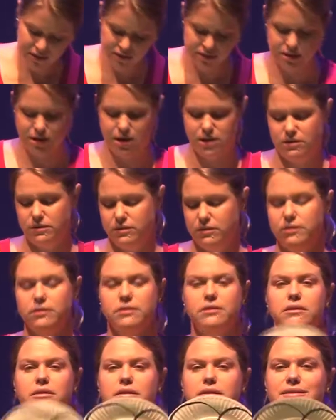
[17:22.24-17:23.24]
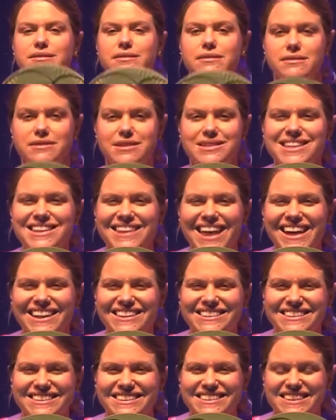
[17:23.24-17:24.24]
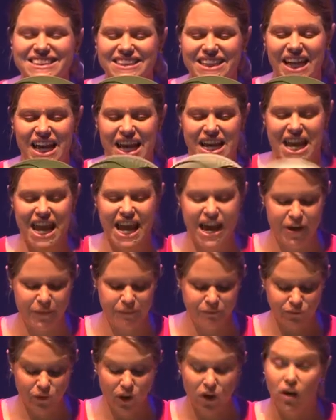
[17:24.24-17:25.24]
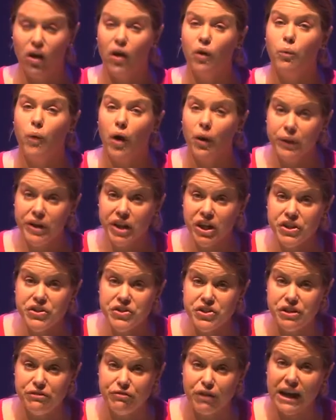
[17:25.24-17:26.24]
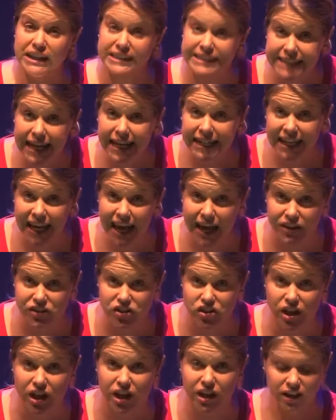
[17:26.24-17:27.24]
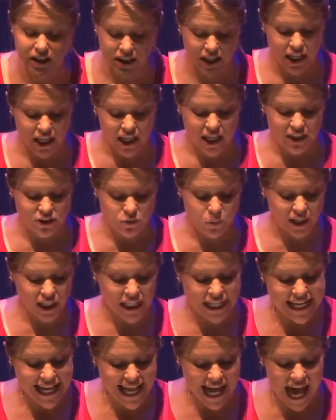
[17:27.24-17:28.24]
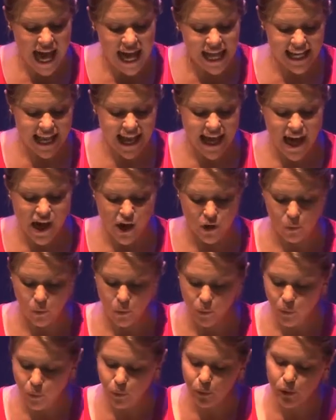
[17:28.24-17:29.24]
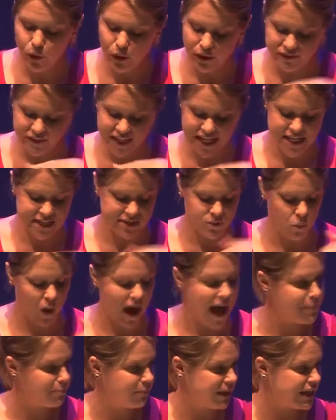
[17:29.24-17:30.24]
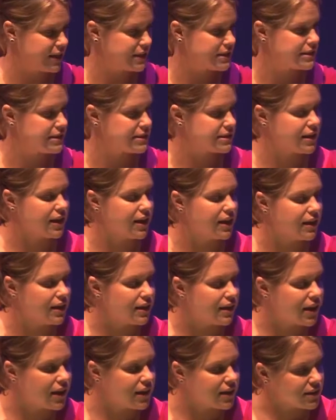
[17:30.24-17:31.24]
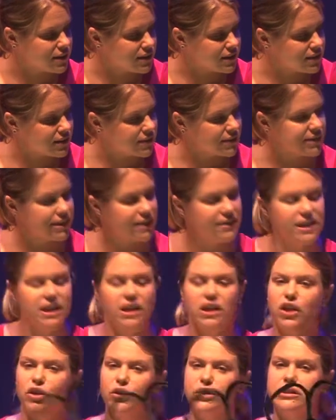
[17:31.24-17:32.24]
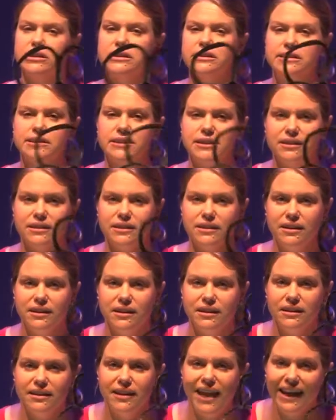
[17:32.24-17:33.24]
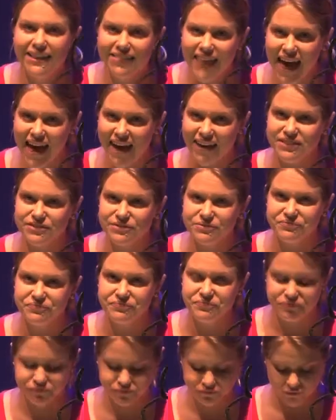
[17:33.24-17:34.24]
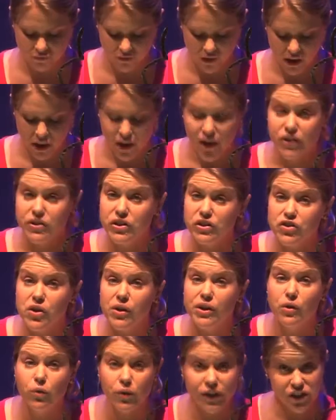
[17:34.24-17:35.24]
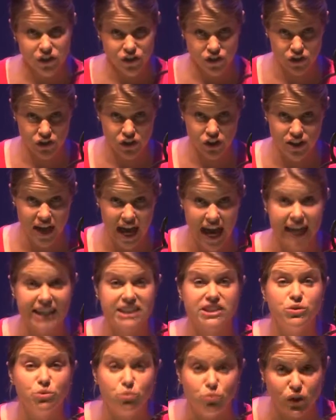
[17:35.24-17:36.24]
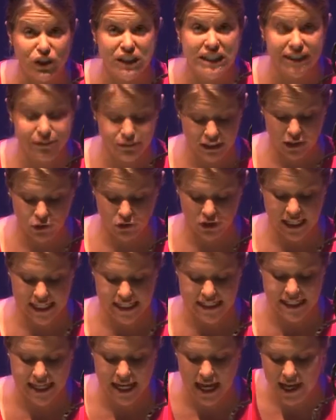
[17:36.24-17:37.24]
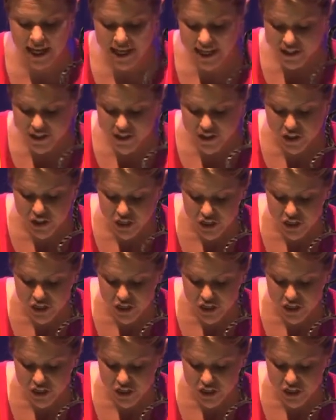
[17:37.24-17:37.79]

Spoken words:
other side, just like that. Now, what we're going to do for our sun catcher is we're going to cut out all of these white bits so that it looks like that. So in order to do that, it's a really, really good idea to